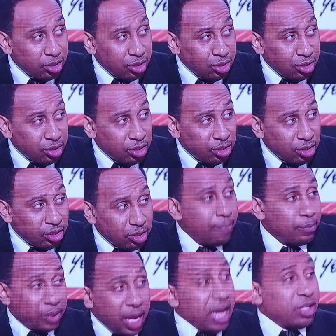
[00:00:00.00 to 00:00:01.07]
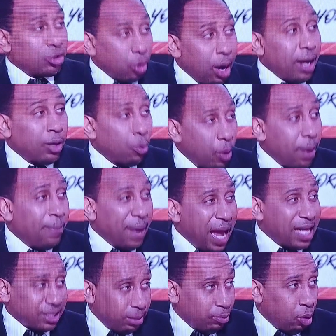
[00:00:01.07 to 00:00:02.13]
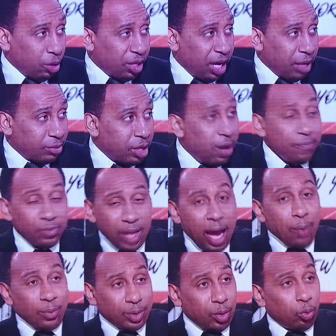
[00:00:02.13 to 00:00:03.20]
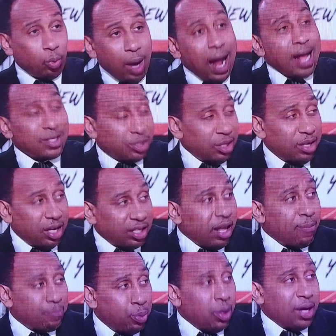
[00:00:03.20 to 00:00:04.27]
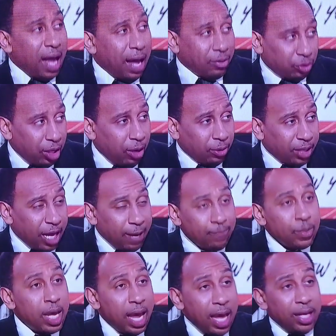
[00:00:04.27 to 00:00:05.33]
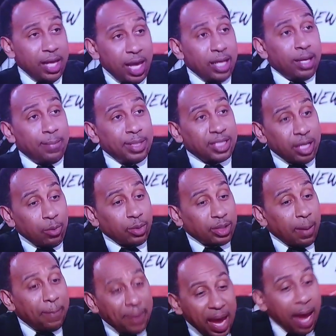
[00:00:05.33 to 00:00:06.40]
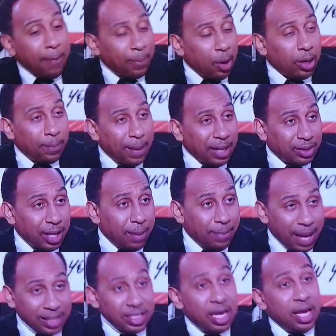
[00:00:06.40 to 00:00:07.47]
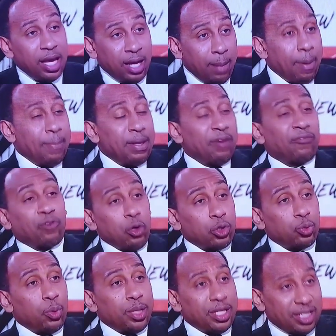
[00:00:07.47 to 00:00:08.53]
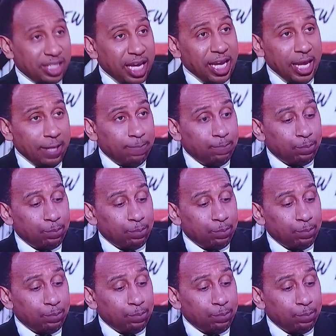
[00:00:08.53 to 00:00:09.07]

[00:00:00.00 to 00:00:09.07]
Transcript: Something else. They ain't trying to win basketball games. Mm-hmm. Not with the roster that they put out there, okay? And let me tell you what the bad part about that, Max, and I'm going to be the first one to say it.